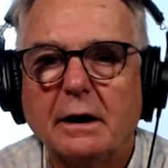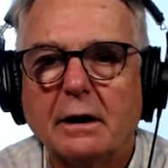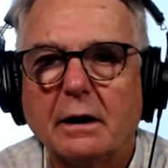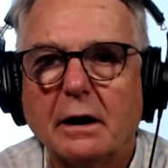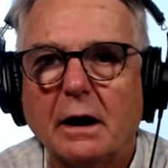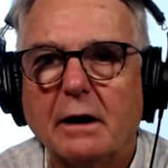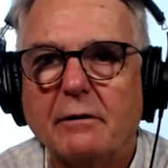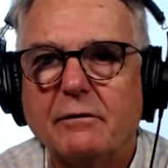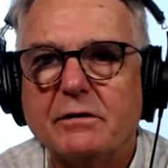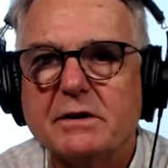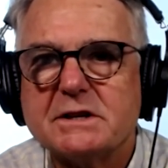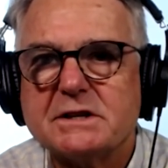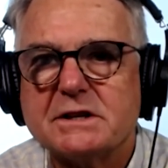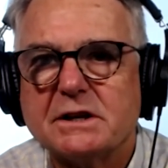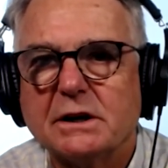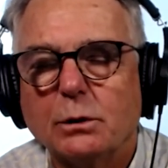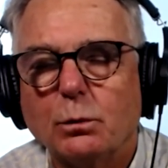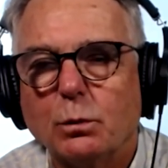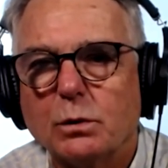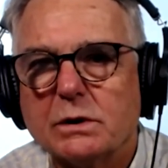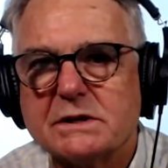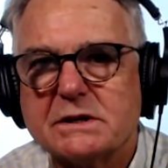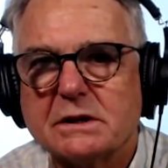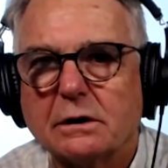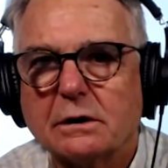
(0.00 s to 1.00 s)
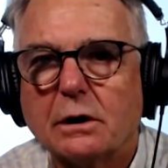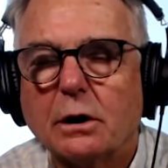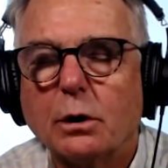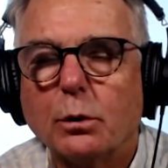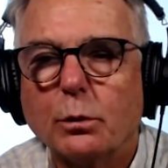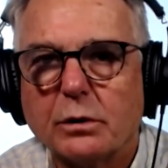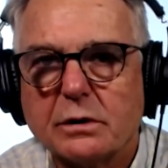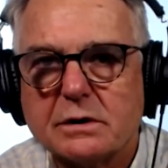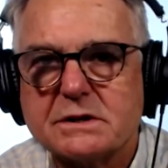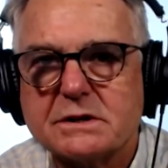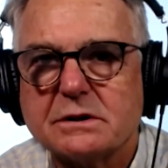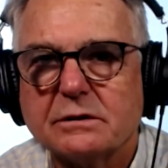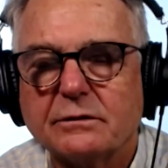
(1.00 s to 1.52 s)
Obviously it wasn't
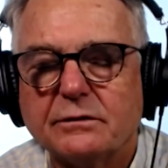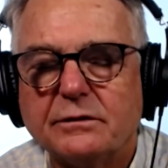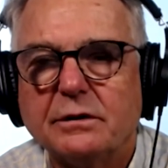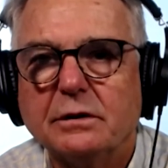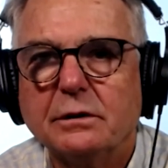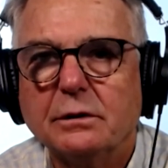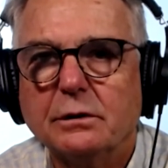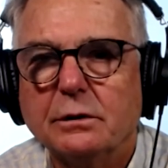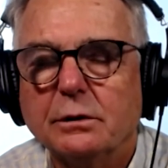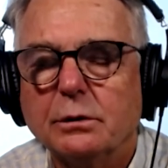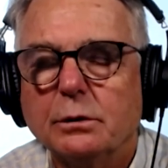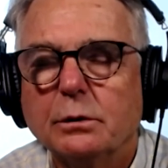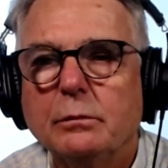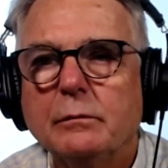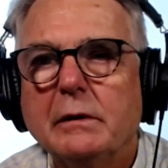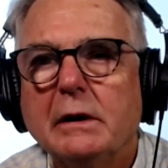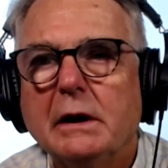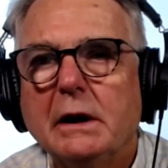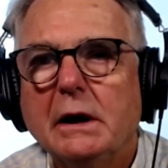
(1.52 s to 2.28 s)
coercive to you.